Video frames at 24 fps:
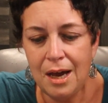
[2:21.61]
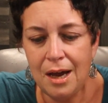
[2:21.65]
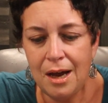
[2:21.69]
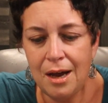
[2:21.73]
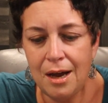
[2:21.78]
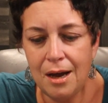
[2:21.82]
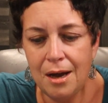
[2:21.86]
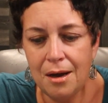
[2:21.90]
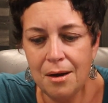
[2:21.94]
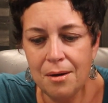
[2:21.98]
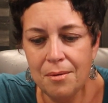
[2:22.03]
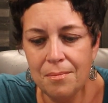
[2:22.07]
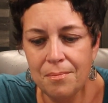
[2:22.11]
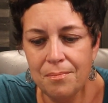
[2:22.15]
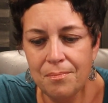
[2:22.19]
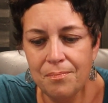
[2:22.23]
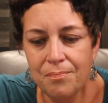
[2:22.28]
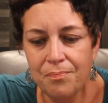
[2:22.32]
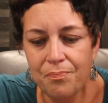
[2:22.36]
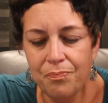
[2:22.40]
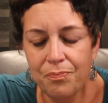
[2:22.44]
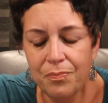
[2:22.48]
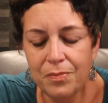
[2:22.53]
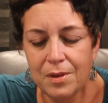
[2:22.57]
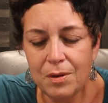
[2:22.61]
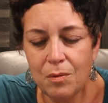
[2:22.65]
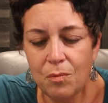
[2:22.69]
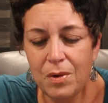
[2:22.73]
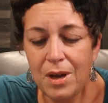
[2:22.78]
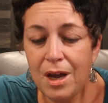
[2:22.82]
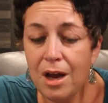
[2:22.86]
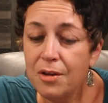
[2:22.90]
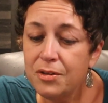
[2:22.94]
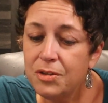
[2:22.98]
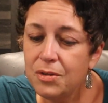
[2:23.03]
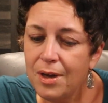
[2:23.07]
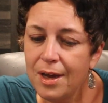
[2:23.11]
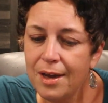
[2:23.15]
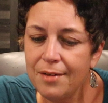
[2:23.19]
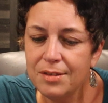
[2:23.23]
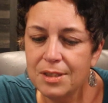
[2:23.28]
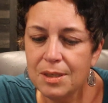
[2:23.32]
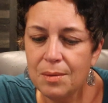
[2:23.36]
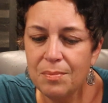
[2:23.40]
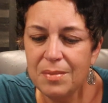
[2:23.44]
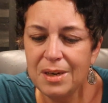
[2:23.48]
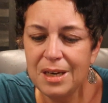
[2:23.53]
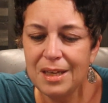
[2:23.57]
Um, we also have
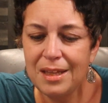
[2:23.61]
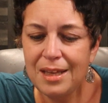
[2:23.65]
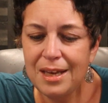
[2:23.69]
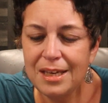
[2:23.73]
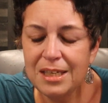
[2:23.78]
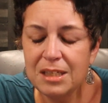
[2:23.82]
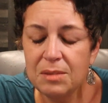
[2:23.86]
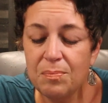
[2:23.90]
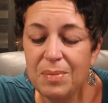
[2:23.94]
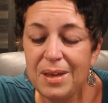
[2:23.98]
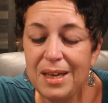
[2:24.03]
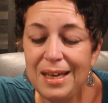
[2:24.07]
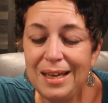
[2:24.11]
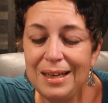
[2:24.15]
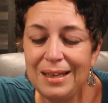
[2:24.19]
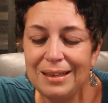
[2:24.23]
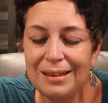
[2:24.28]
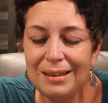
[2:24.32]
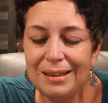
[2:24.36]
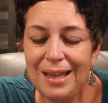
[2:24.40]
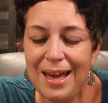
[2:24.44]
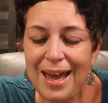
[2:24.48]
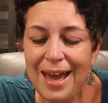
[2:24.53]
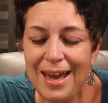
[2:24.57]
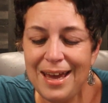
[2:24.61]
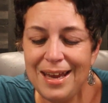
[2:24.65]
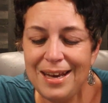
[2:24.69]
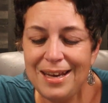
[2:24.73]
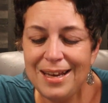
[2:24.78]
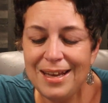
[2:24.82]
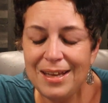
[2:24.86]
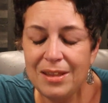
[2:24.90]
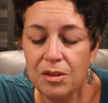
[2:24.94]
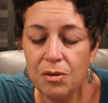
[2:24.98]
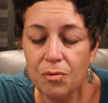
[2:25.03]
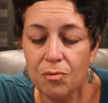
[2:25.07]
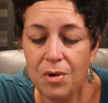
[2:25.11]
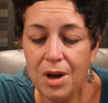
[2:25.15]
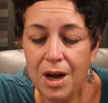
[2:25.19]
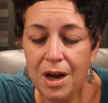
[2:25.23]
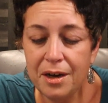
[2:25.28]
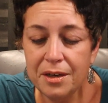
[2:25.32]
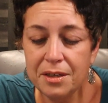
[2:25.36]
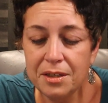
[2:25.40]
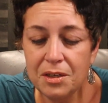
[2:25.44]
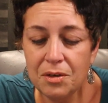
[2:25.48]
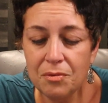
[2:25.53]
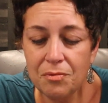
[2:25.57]
somebody that is being led in the
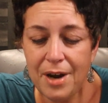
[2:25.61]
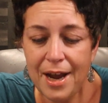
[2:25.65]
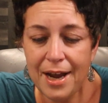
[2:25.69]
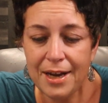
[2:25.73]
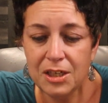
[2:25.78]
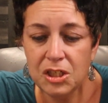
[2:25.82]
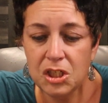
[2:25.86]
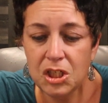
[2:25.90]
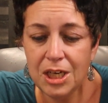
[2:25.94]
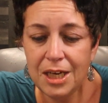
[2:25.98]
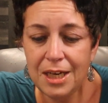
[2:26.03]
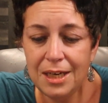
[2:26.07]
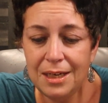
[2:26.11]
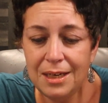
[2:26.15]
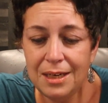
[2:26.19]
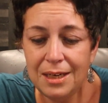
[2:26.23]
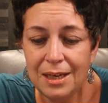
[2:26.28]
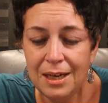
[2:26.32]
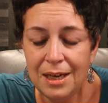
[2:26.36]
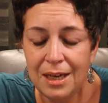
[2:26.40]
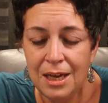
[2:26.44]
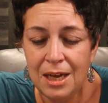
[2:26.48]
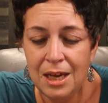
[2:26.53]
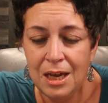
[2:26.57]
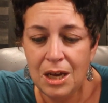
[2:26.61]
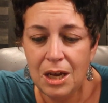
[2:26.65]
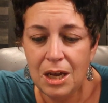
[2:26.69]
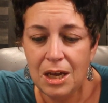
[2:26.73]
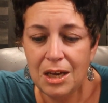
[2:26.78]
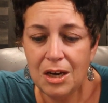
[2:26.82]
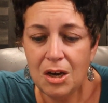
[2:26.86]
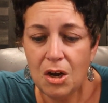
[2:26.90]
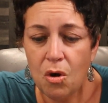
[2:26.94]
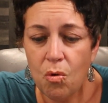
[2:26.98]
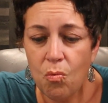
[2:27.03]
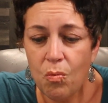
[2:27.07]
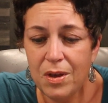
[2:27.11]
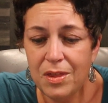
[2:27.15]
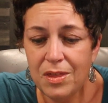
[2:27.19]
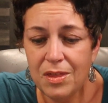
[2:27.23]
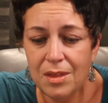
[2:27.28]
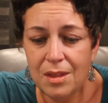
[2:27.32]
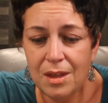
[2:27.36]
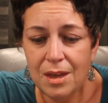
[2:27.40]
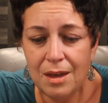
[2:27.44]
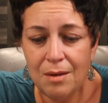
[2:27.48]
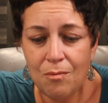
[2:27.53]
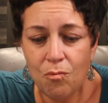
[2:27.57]
wrong direction you know
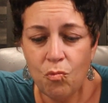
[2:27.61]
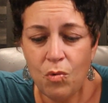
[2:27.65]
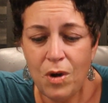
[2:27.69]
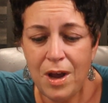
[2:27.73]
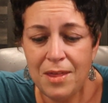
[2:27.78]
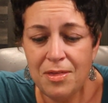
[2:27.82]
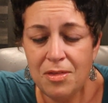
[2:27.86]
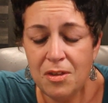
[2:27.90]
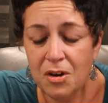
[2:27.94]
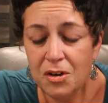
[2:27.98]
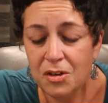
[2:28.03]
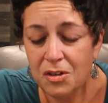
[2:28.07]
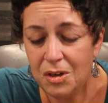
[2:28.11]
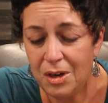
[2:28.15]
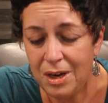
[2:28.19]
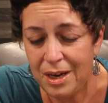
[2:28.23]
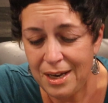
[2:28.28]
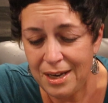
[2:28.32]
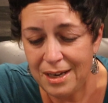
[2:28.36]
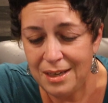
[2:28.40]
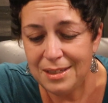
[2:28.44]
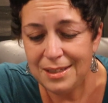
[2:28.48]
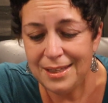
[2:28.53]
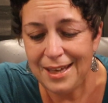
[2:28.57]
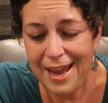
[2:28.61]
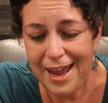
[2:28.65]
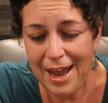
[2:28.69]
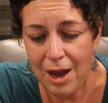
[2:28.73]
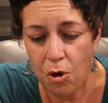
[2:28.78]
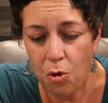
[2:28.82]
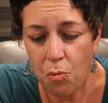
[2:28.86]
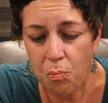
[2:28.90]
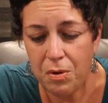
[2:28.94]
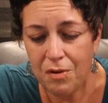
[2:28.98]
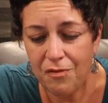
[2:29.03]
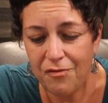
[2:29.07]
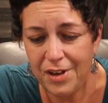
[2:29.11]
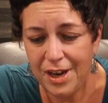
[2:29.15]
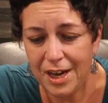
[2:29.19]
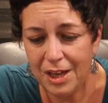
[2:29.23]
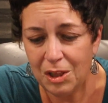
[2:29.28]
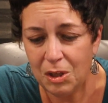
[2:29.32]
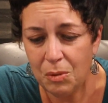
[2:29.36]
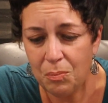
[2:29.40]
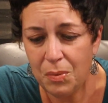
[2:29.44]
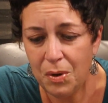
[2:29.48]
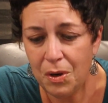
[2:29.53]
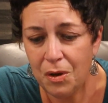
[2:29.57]
when when there is help
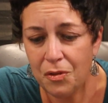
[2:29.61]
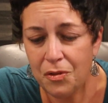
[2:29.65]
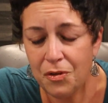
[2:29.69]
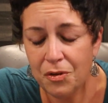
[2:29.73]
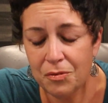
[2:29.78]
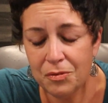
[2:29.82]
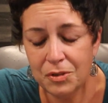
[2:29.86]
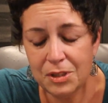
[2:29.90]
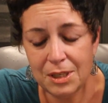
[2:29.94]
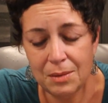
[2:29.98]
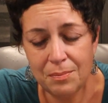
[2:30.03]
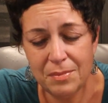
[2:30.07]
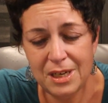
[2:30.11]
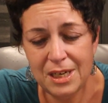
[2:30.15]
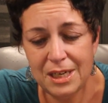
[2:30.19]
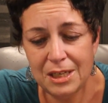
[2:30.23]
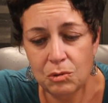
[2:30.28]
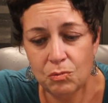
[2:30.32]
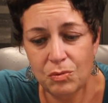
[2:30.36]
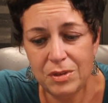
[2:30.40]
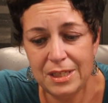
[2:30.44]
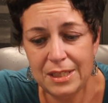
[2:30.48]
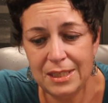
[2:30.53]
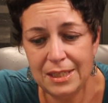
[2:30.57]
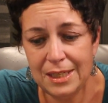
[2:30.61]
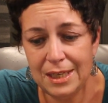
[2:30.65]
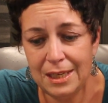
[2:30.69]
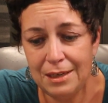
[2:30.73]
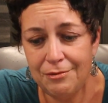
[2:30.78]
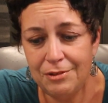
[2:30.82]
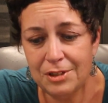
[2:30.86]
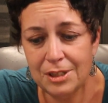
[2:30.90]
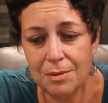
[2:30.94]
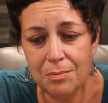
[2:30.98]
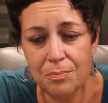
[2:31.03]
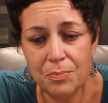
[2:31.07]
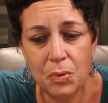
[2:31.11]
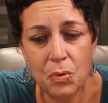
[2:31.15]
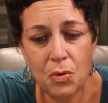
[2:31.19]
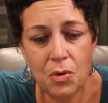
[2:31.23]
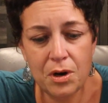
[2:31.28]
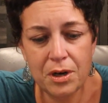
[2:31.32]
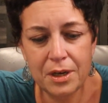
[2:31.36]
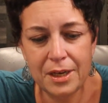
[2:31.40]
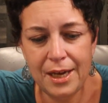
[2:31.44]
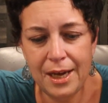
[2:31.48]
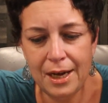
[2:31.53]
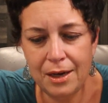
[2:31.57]
available there somebody has received some
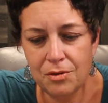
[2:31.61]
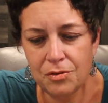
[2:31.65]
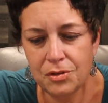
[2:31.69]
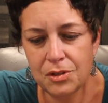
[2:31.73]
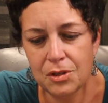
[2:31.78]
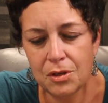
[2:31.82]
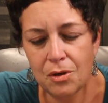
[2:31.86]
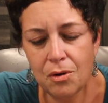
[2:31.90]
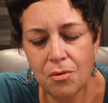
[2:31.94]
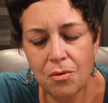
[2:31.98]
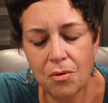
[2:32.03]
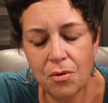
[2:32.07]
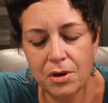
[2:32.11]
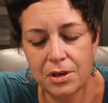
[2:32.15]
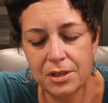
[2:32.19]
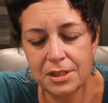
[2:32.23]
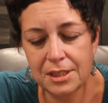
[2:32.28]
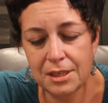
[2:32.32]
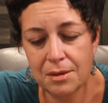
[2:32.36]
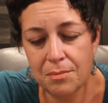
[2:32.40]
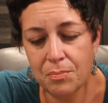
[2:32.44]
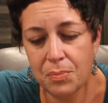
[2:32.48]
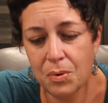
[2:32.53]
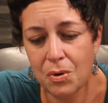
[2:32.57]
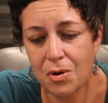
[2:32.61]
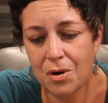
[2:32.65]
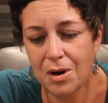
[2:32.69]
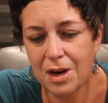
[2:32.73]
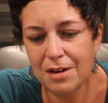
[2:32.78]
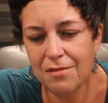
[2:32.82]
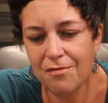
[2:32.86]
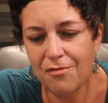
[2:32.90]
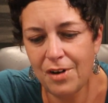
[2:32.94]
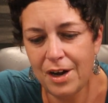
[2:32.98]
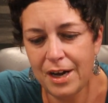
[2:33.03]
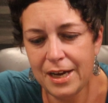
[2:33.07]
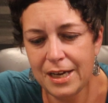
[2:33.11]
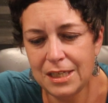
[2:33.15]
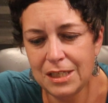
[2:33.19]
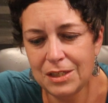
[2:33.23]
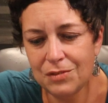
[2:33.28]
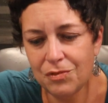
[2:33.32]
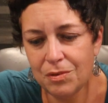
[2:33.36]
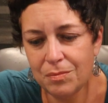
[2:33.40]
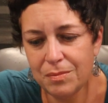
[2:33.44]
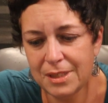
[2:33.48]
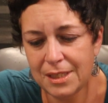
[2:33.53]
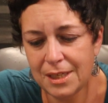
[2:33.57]
poor counsel or some poor
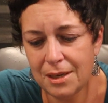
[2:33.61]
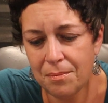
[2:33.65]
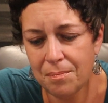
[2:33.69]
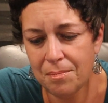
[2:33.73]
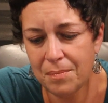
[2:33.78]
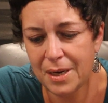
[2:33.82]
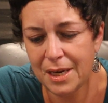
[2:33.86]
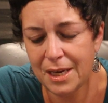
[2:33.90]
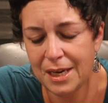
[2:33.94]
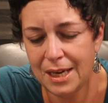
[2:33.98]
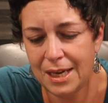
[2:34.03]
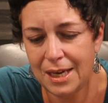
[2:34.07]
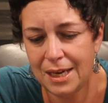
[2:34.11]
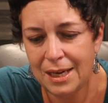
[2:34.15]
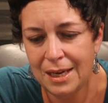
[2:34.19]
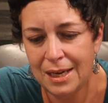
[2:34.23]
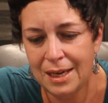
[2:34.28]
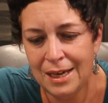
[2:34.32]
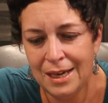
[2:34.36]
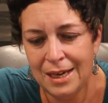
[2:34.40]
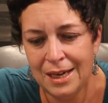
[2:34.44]
advice from somebody